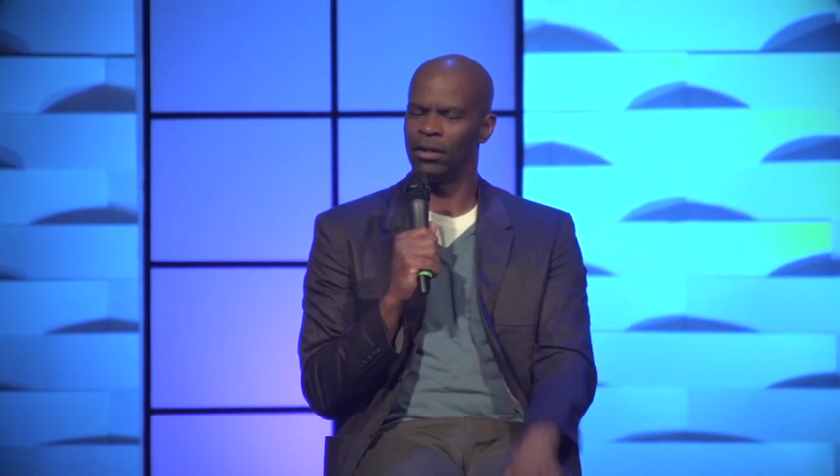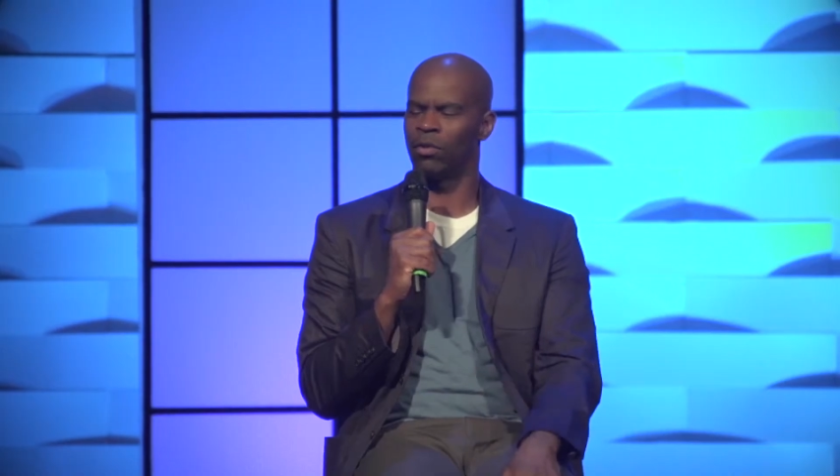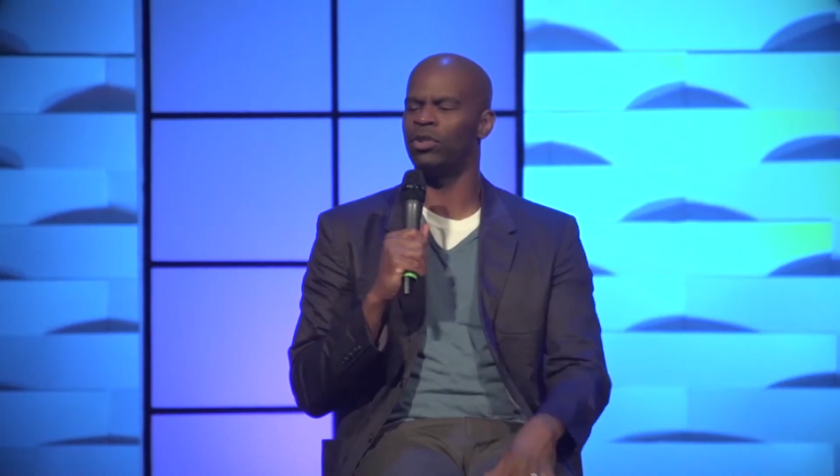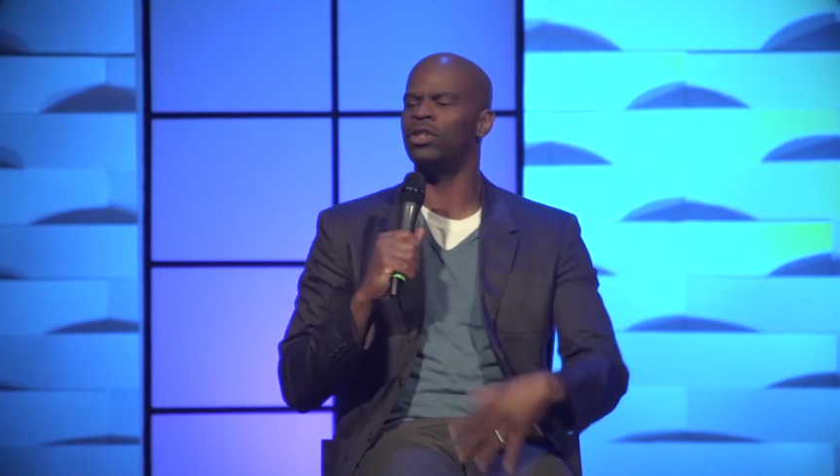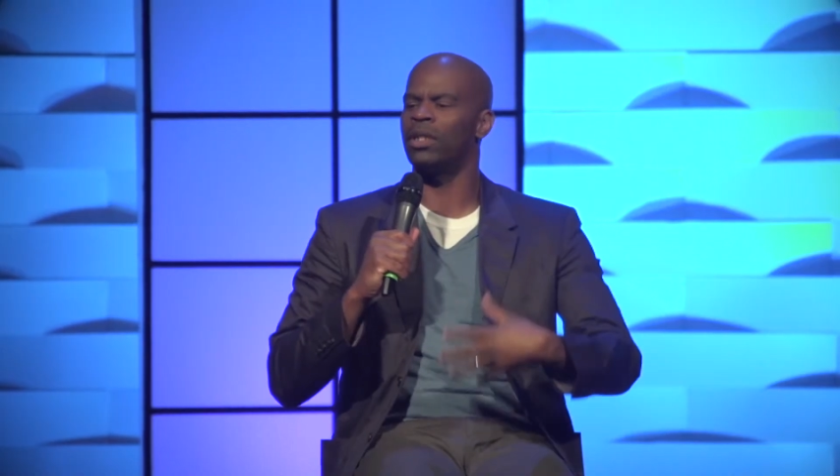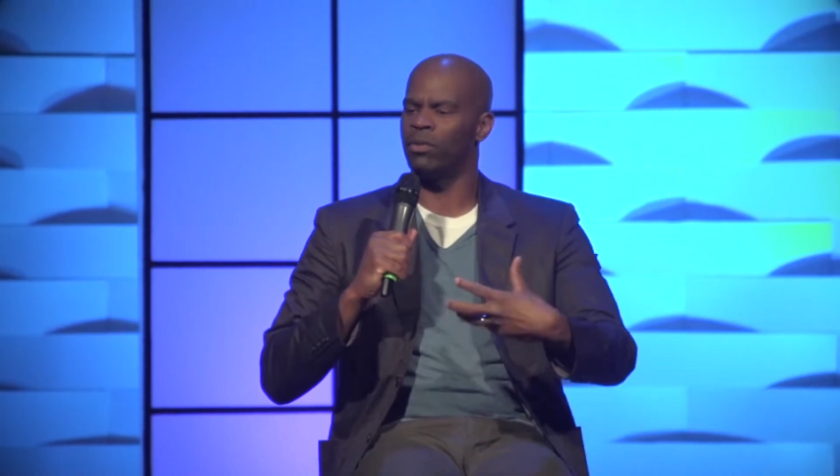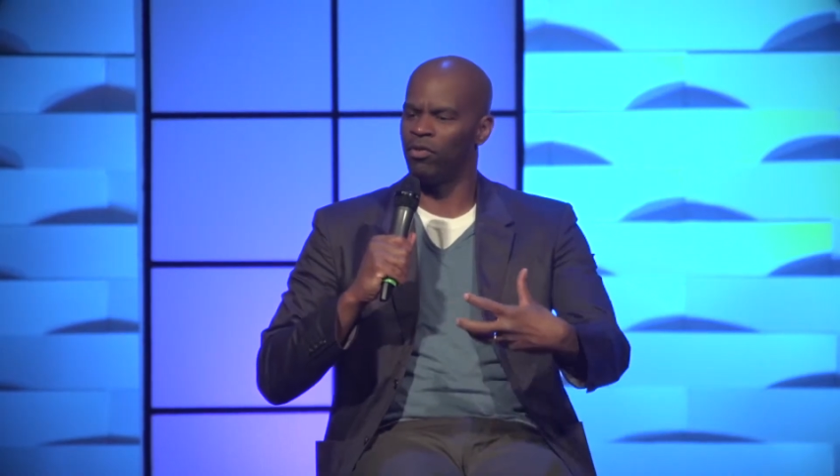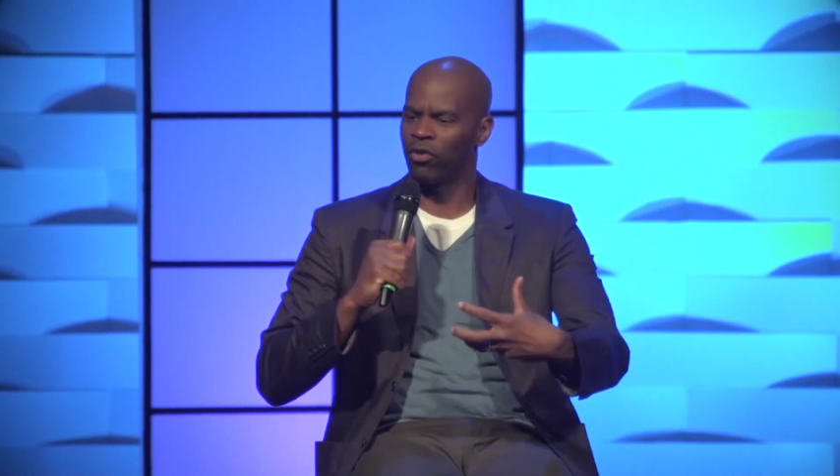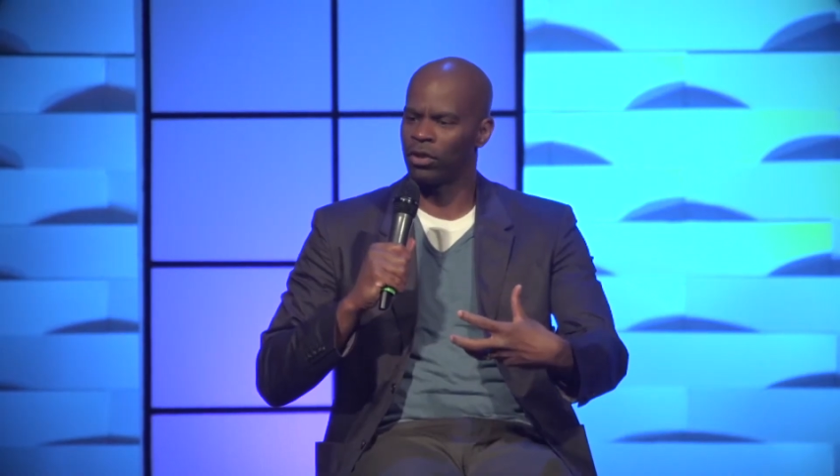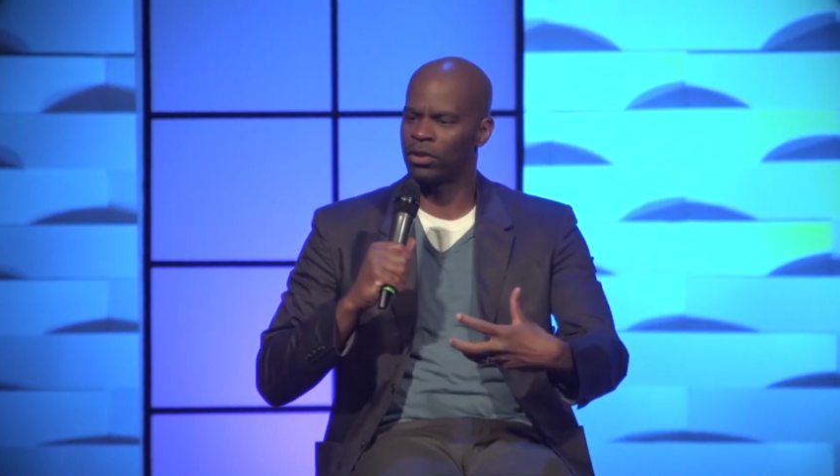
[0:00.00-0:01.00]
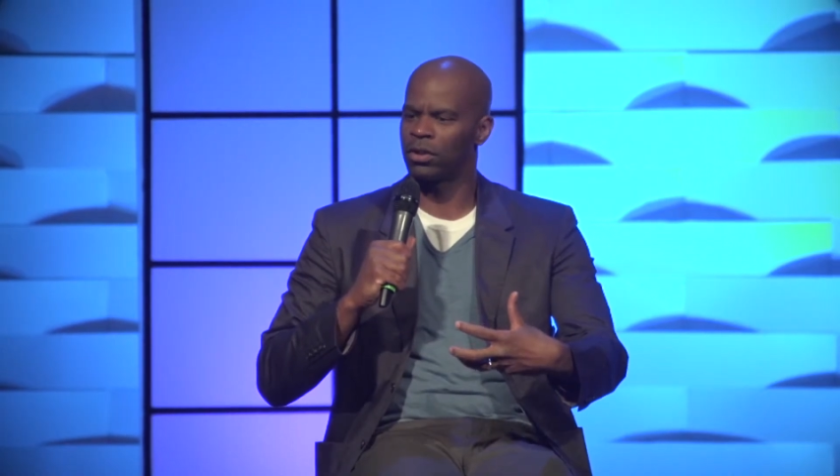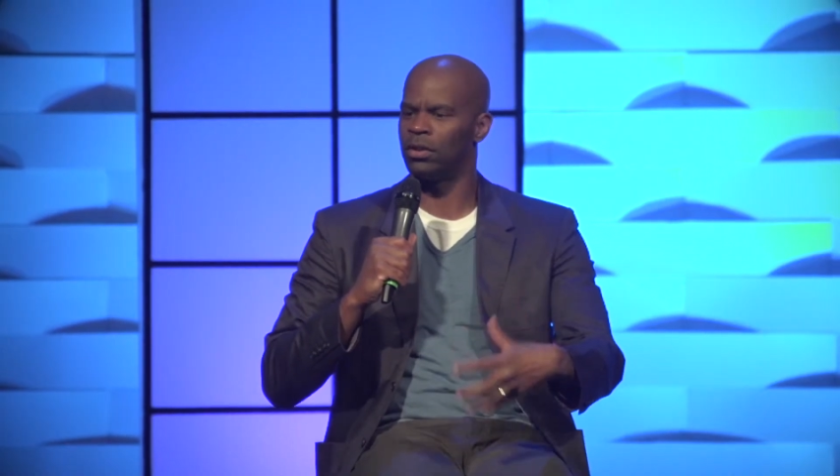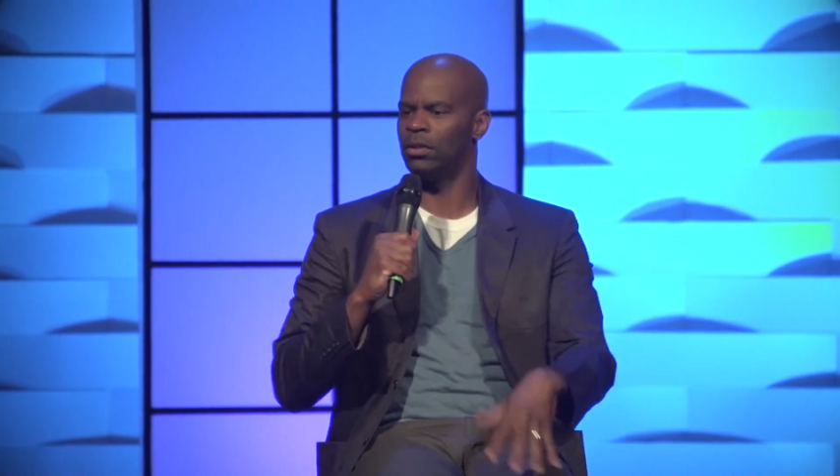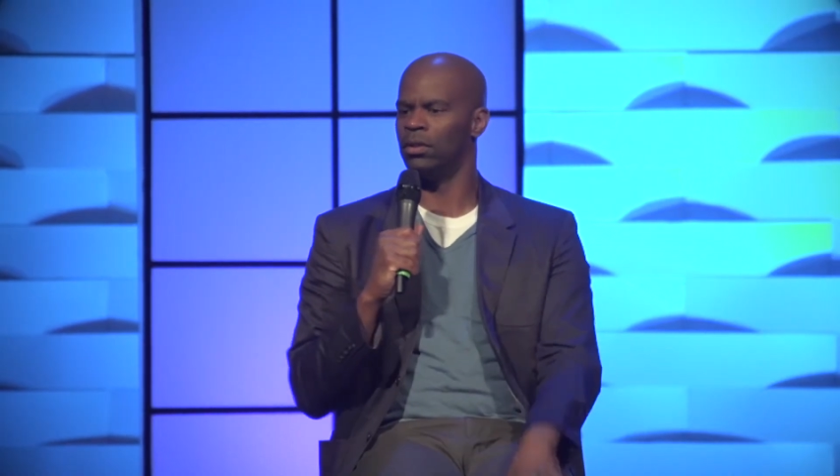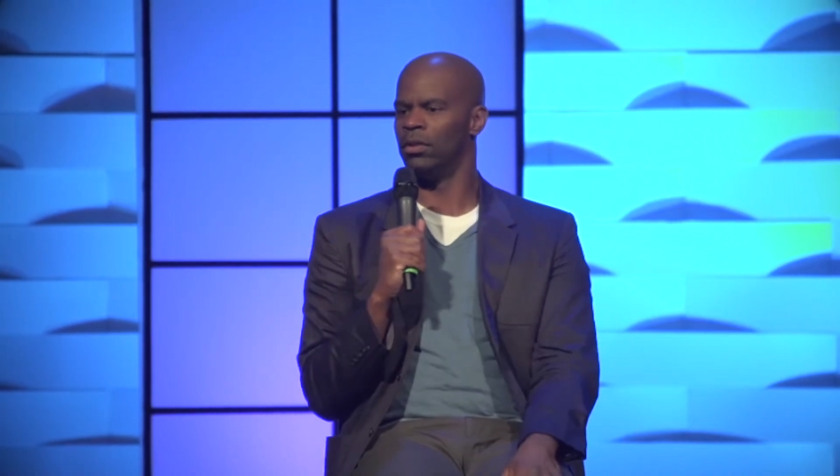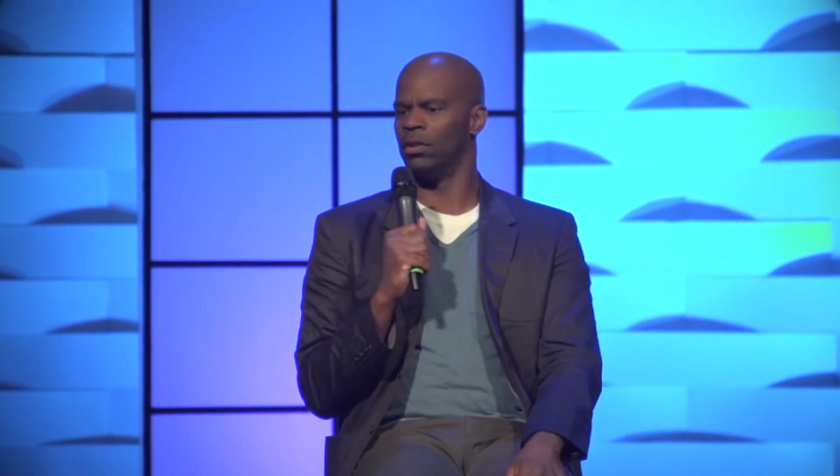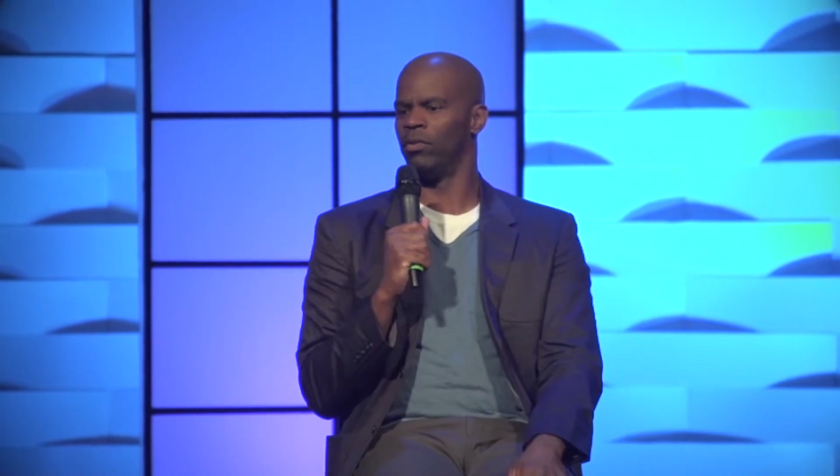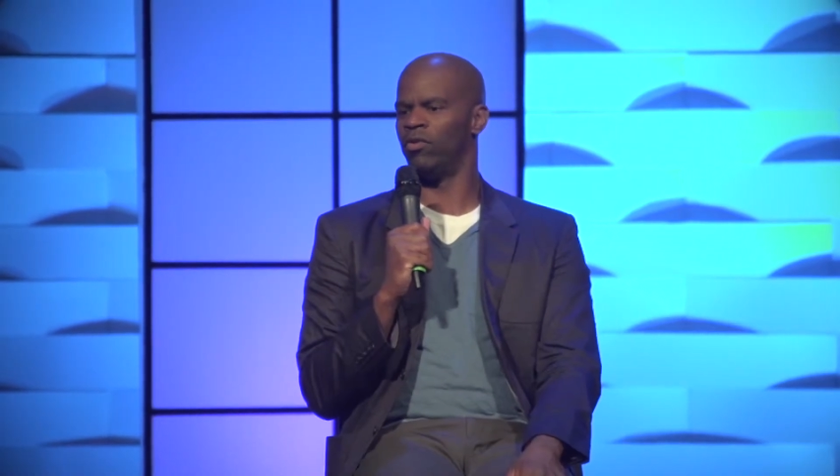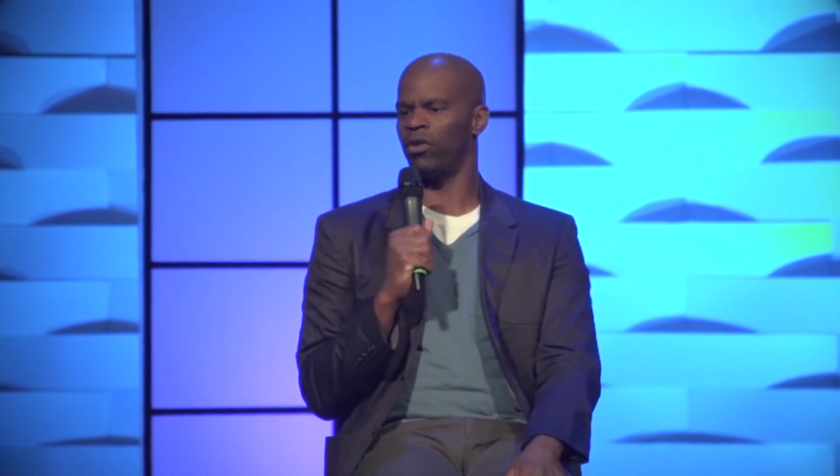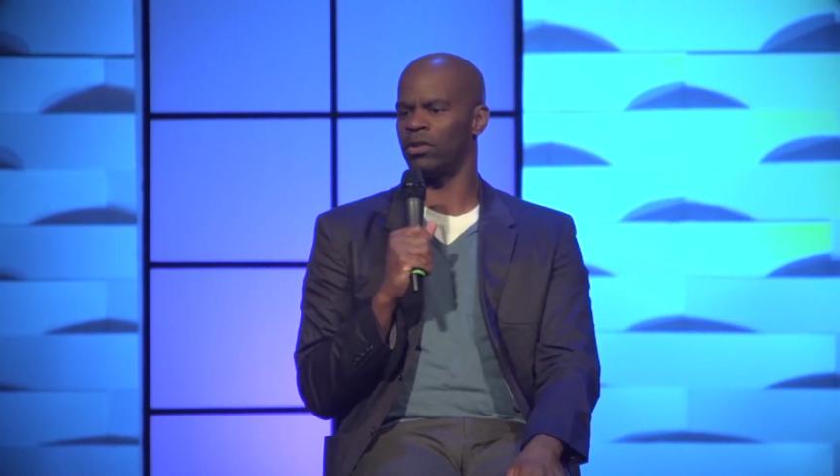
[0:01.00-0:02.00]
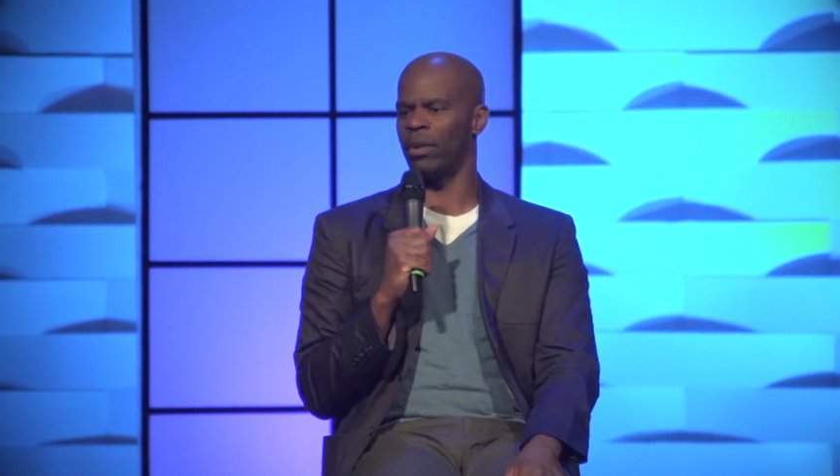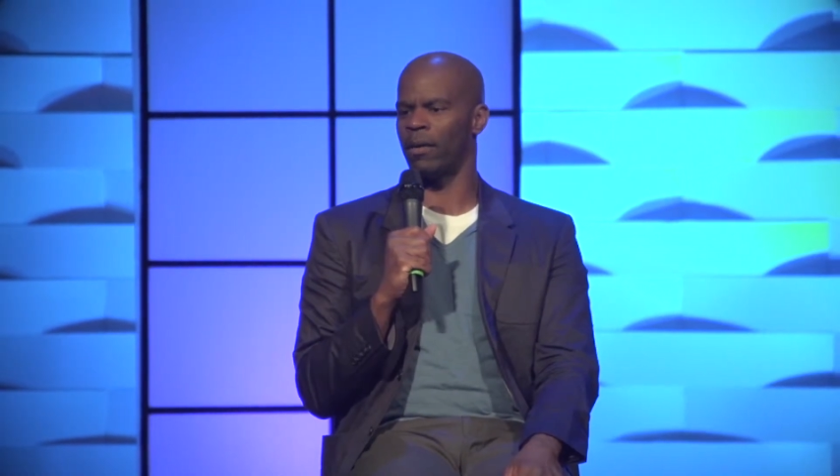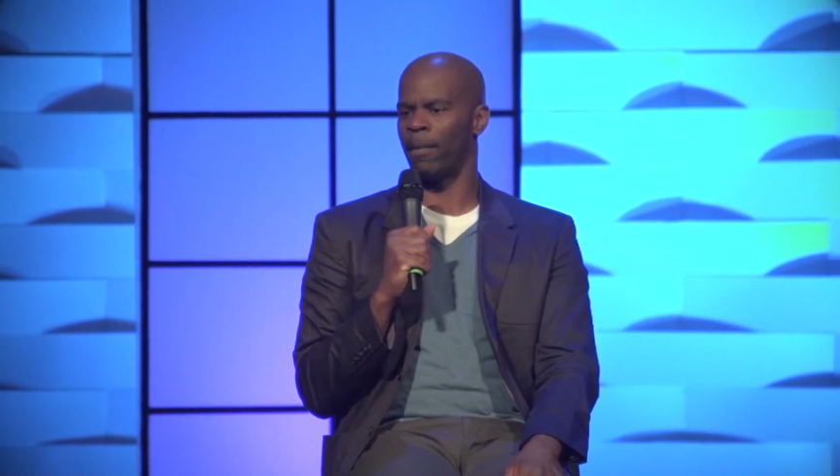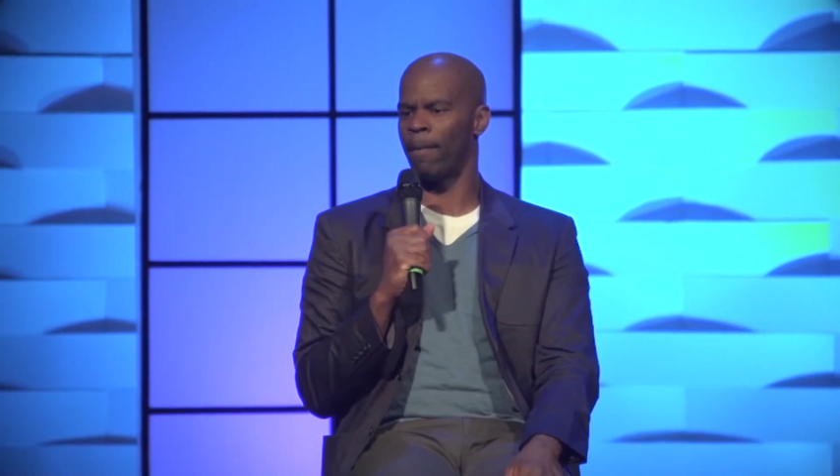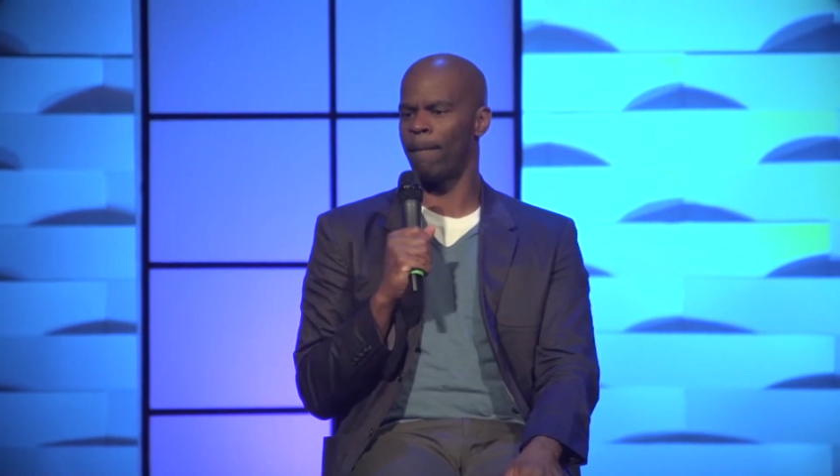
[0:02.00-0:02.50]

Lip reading: think when you first met him?